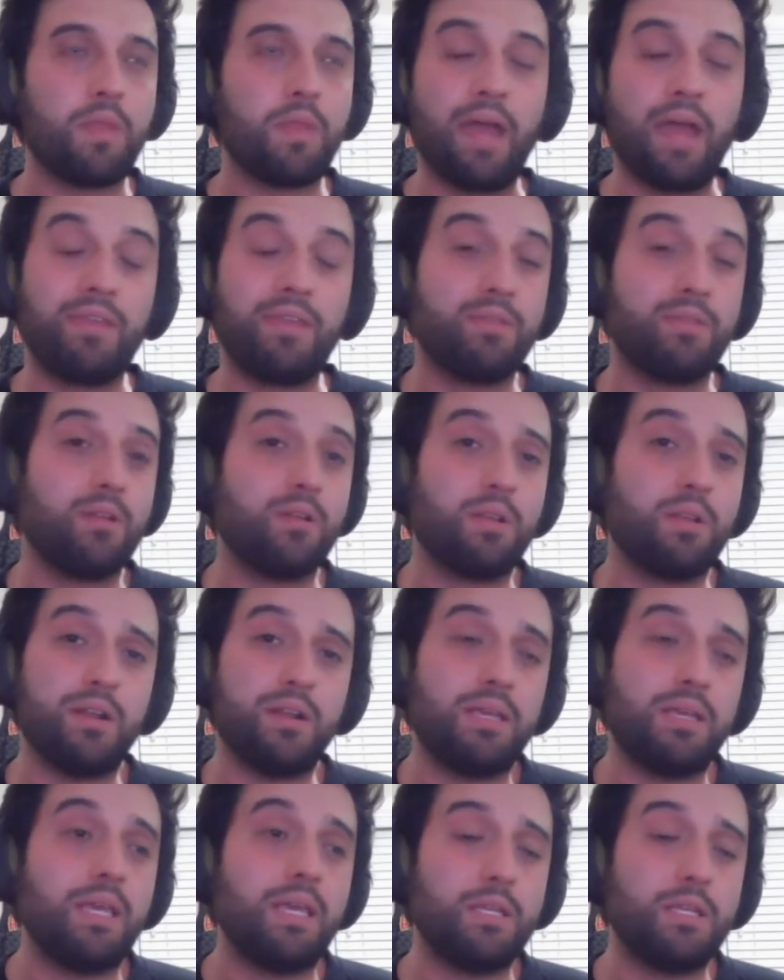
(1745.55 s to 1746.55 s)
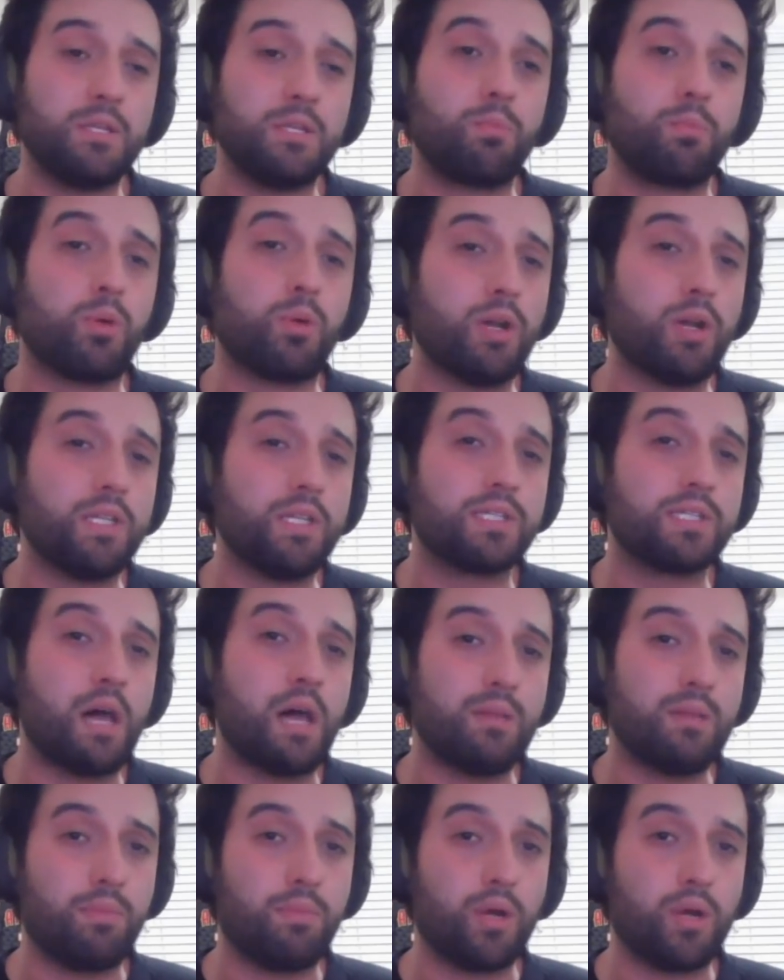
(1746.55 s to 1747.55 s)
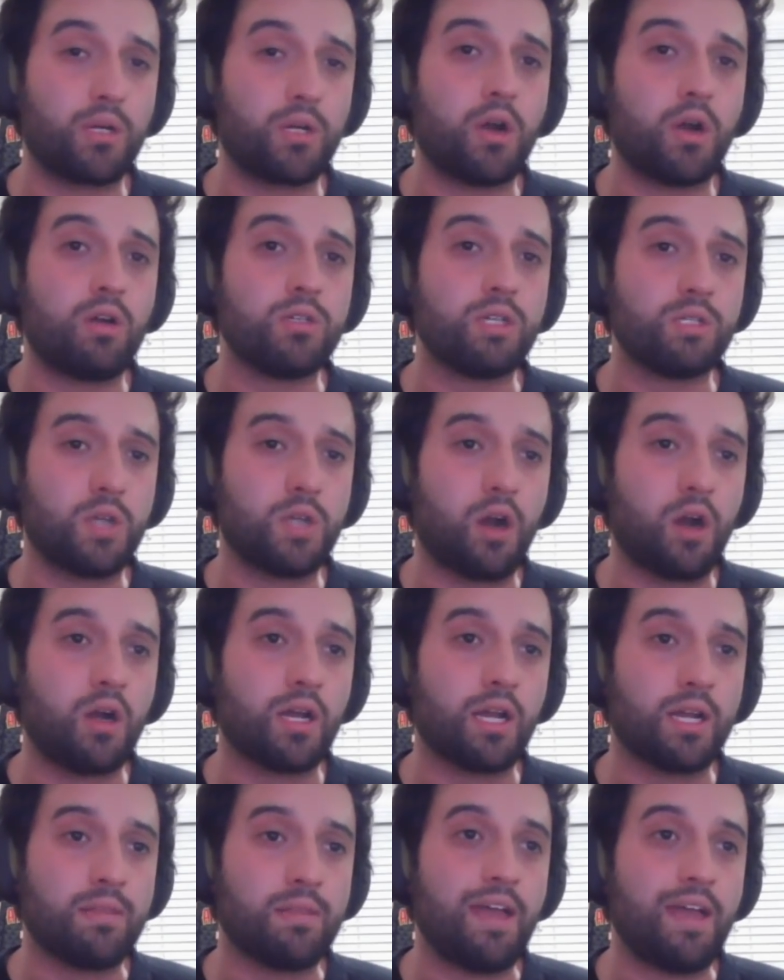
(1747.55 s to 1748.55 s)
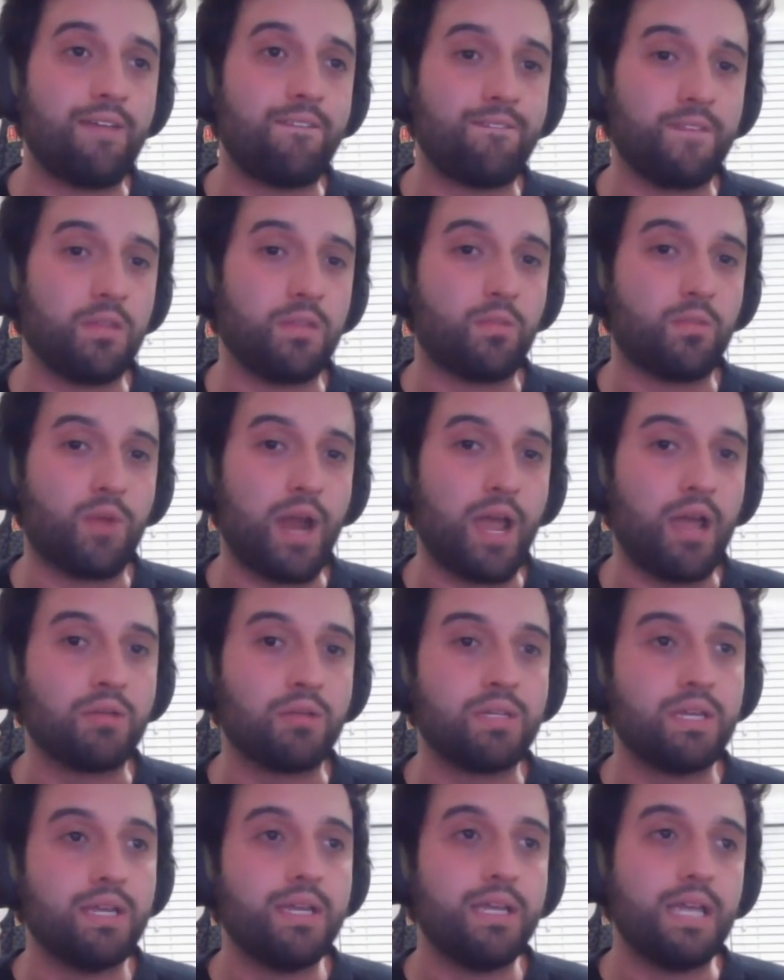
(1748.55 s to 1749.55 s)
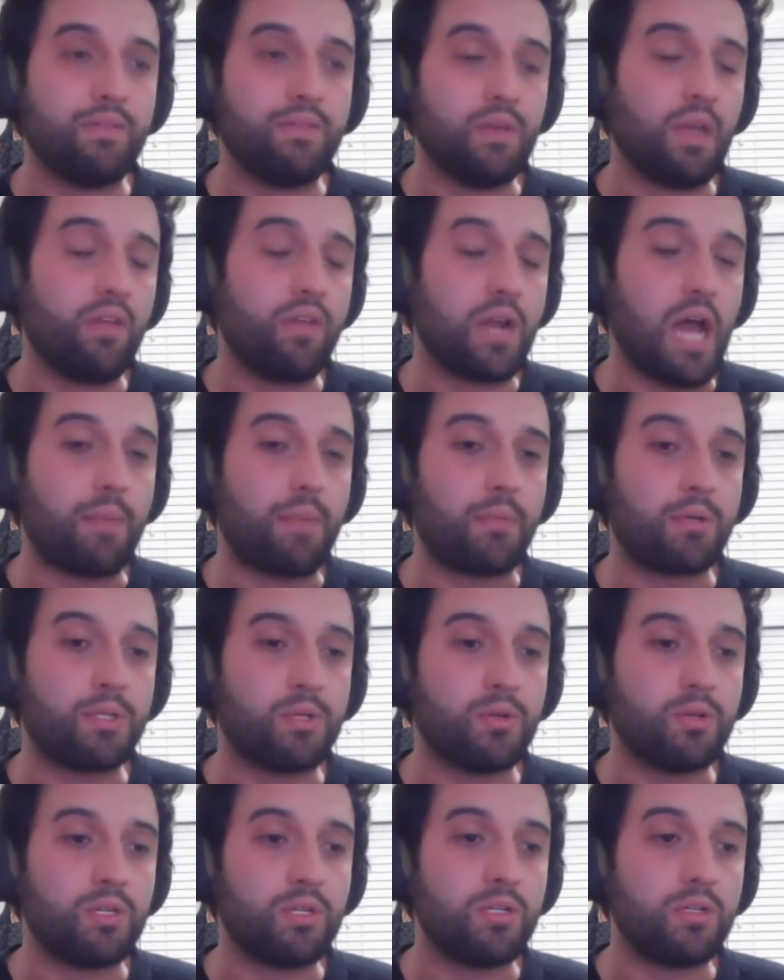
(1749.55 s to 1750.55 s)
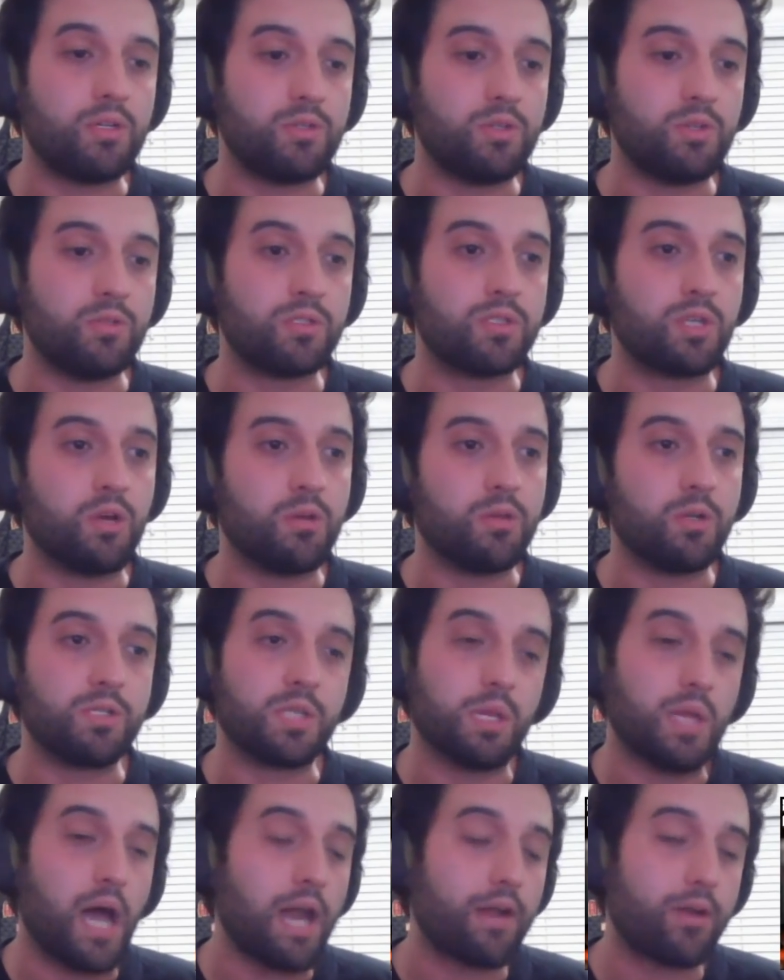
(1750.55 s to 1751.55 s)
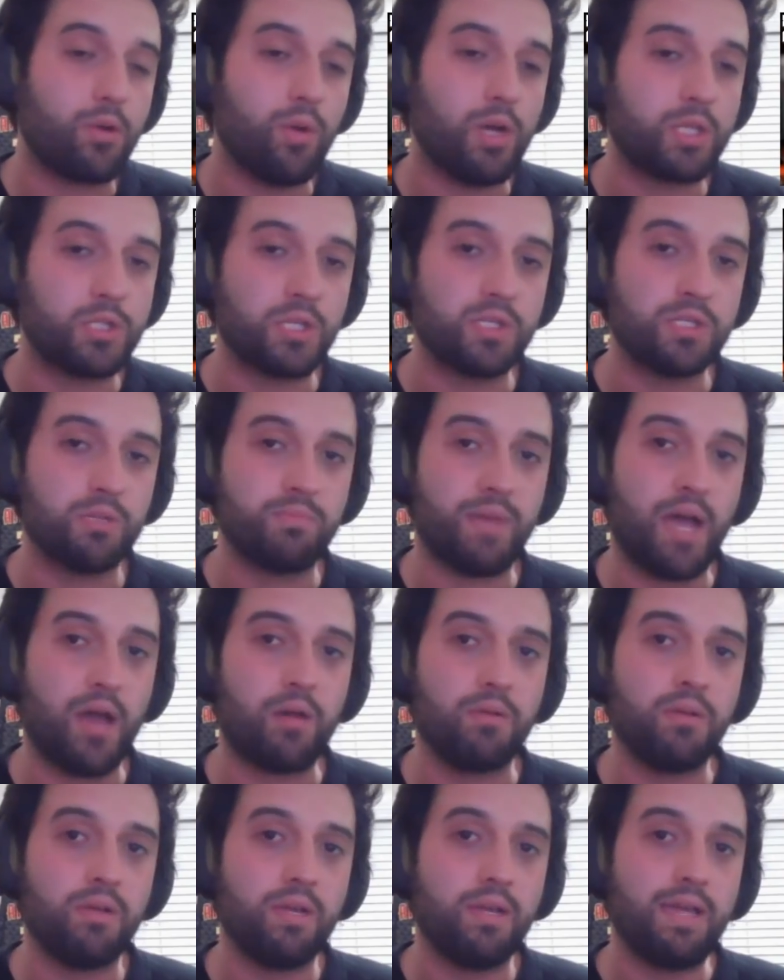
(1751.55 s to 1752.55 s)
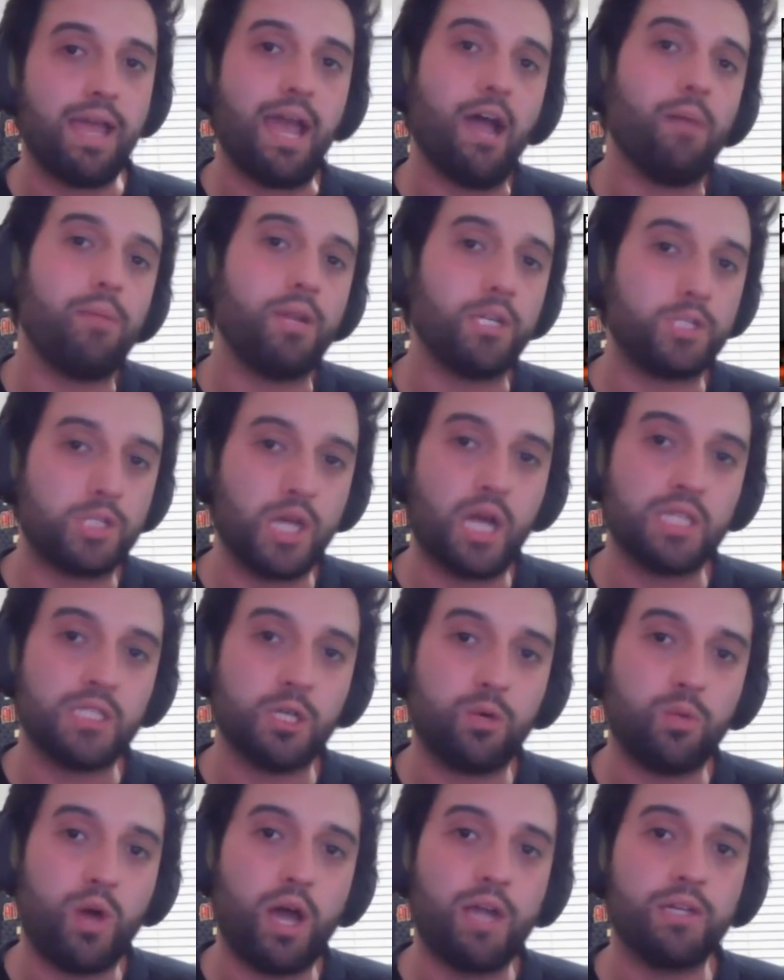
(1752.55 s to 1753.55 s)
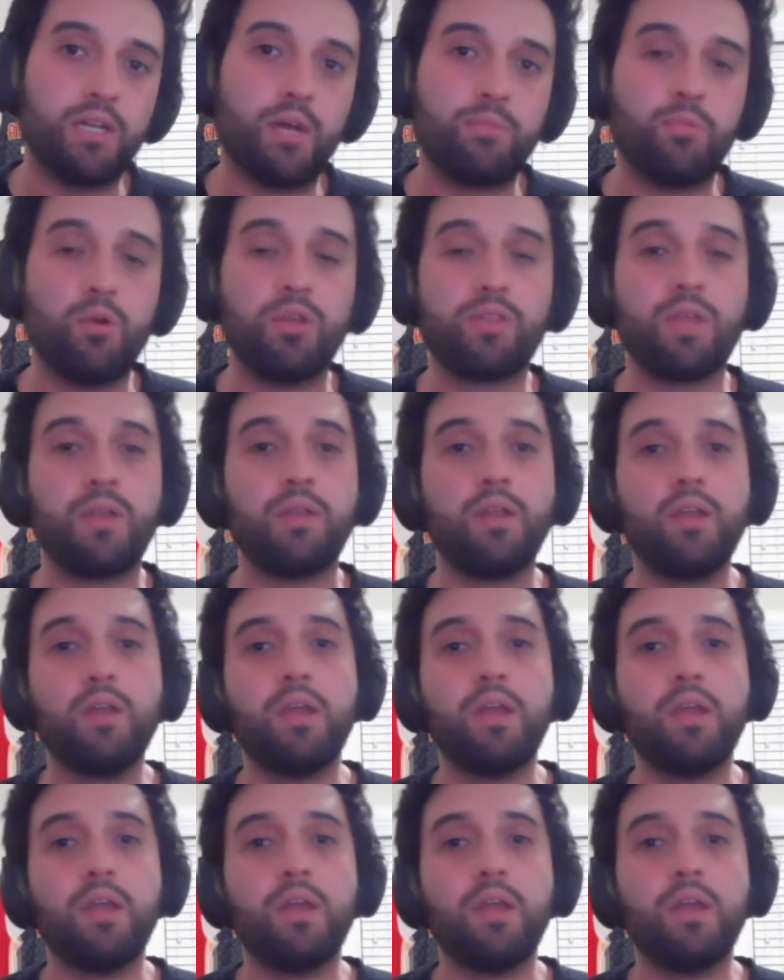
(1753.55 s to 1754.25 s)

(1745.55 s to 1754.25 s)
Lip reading: I think that he's a pretty solid point guard to target in that 5th round if you have an opportunity to do so. There's a lot of questions about how many shots he'll wind up with and